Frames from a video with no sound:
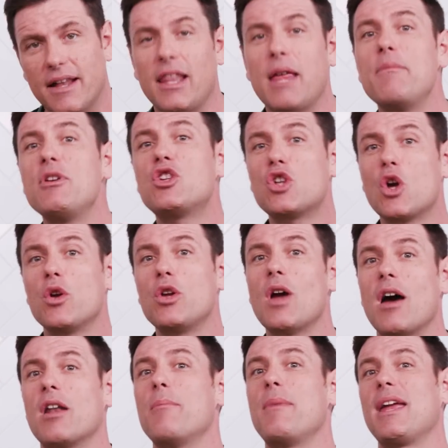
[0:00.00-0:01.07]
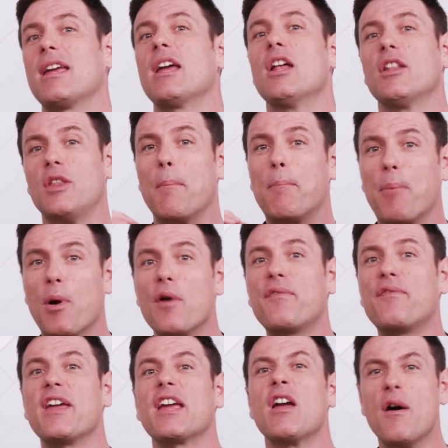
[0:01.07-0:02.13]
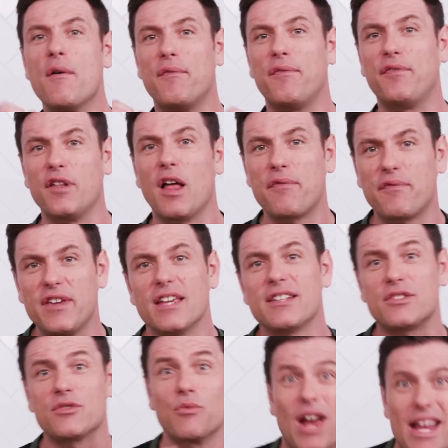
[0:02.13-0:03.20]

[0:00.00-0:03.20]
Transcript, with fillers: Now let me show you how to make the perfect, fluffiest